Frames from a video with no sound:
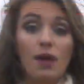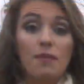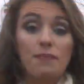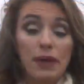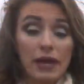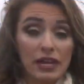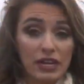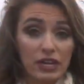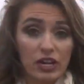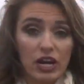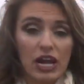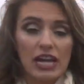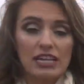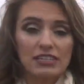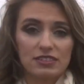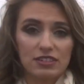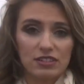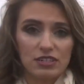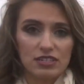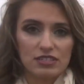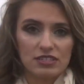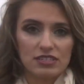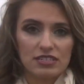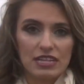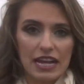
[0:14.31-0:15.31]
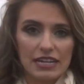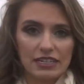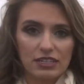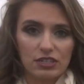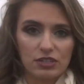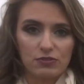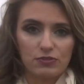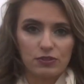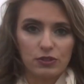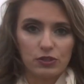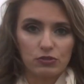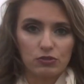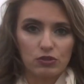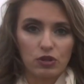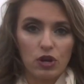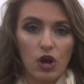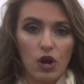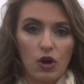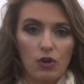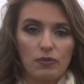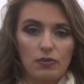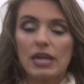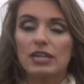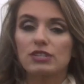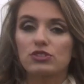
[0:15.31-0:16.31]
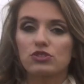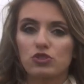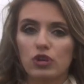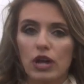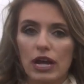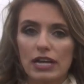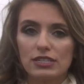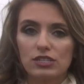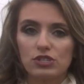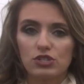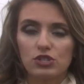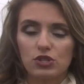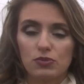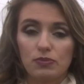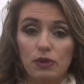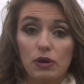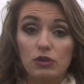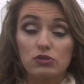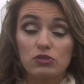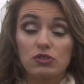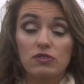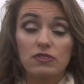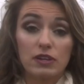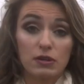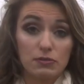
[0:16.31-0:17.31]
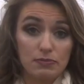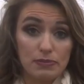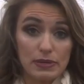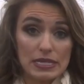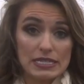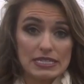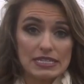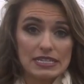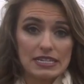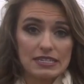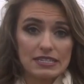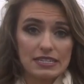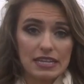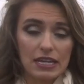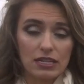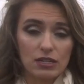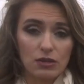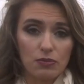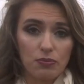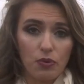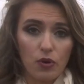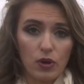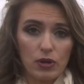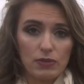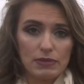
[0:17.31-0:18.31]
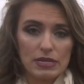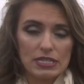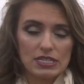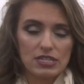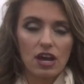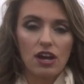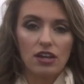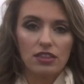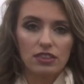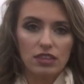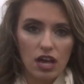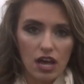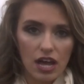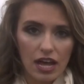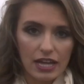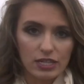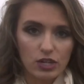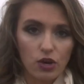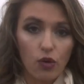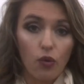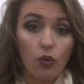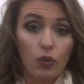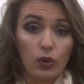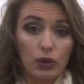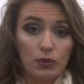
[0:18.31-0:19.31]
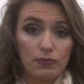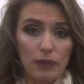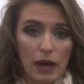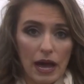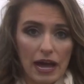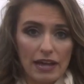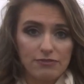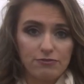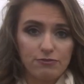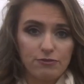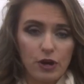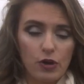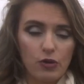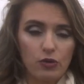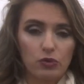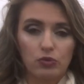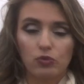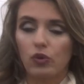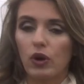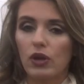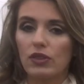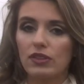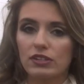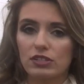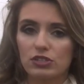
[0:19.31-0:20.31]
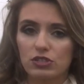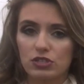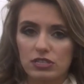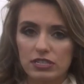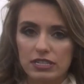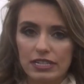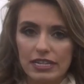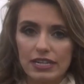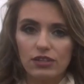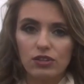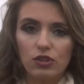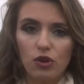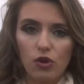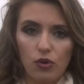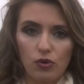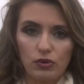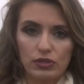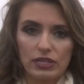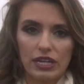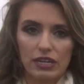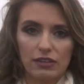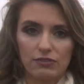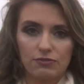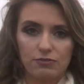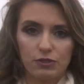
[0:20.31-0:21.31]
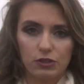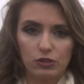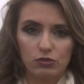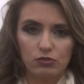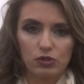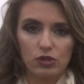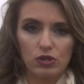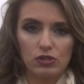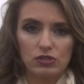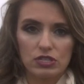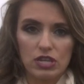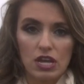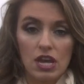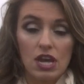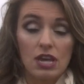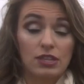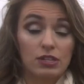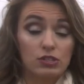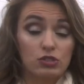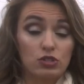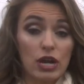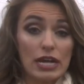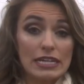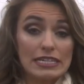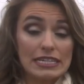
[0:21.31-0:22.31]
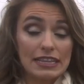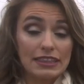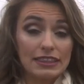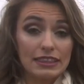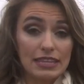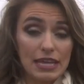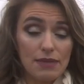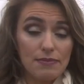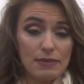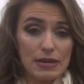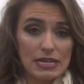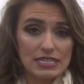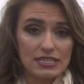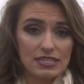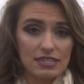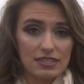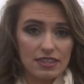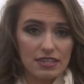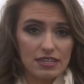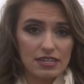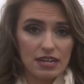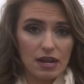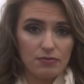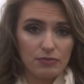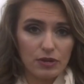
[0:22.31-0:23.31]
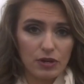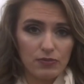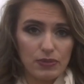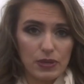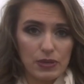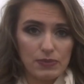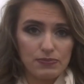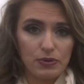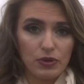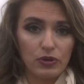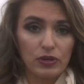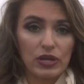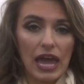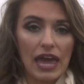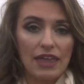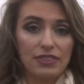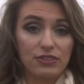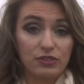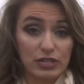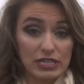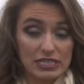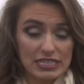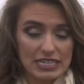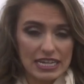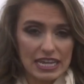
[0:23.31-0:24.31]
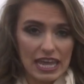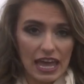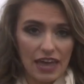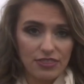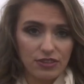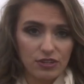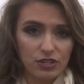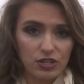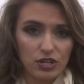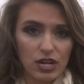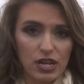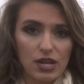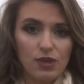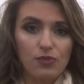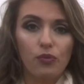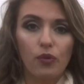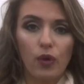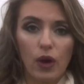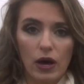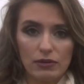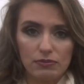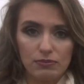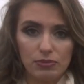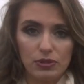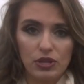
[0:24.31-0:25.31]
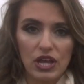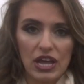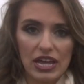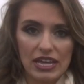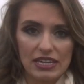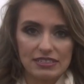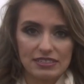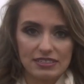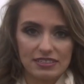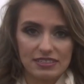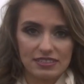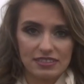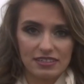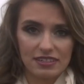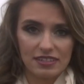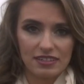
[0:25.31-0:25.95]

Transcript: Baker Hazel and Snyder Funeral Home is trying to do most of their business and appointments online or by phone. While they're still holding funerals, they're trying to limit the number of people gathering together in one place.